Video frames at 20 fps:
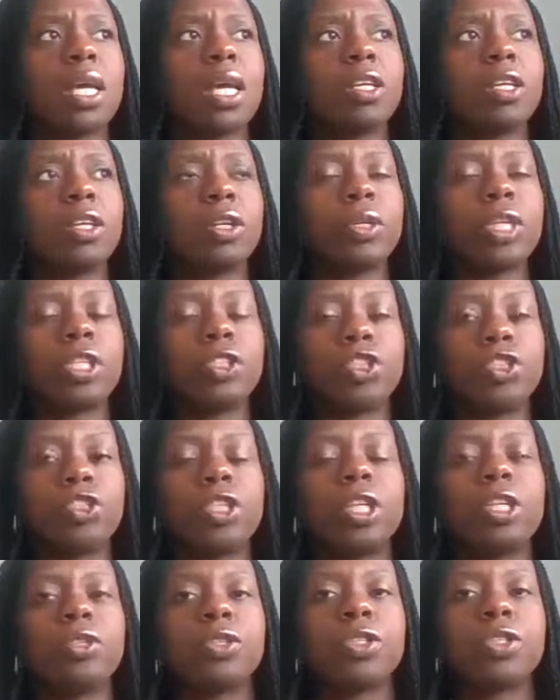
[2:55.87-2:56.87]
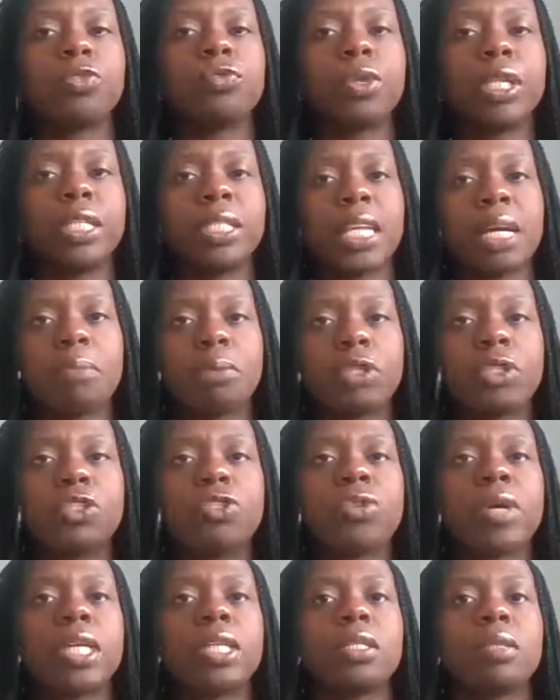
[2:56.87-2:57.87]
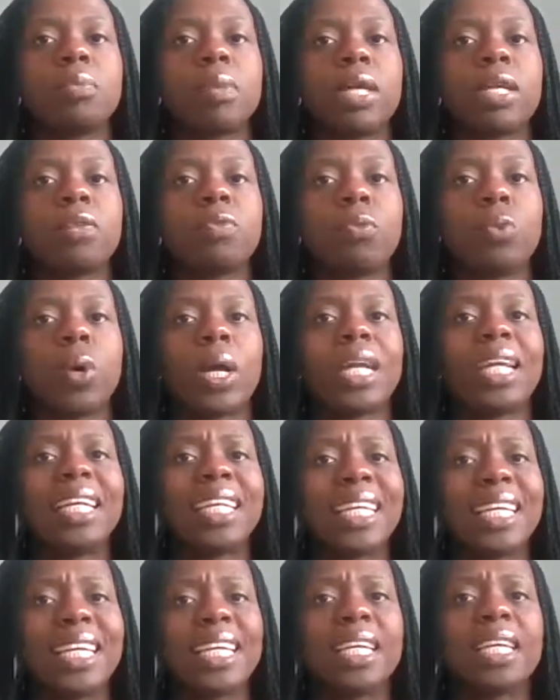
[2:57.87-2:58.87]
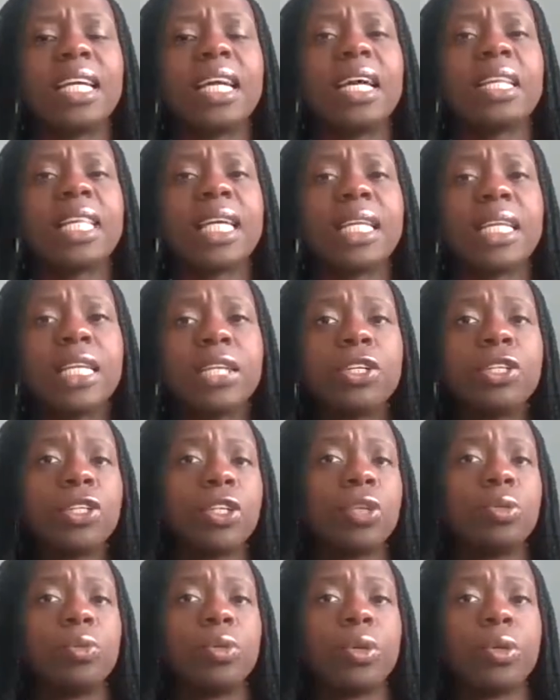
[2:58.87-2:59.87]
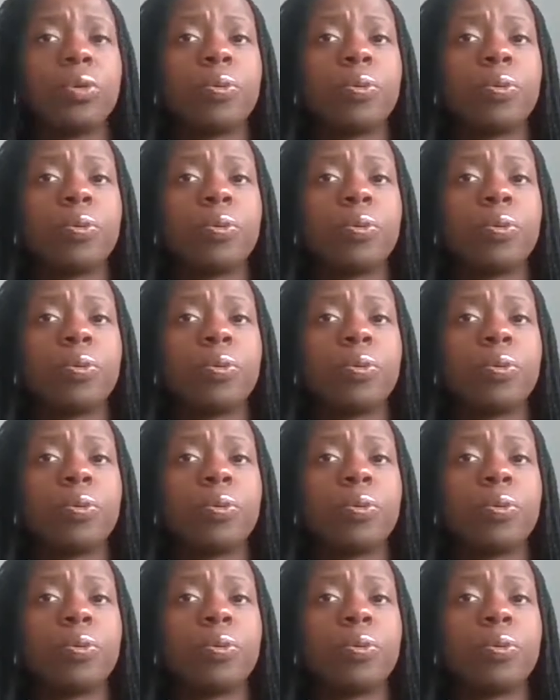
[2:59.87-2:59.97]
it just really demonstrates and make it quite clear that leadership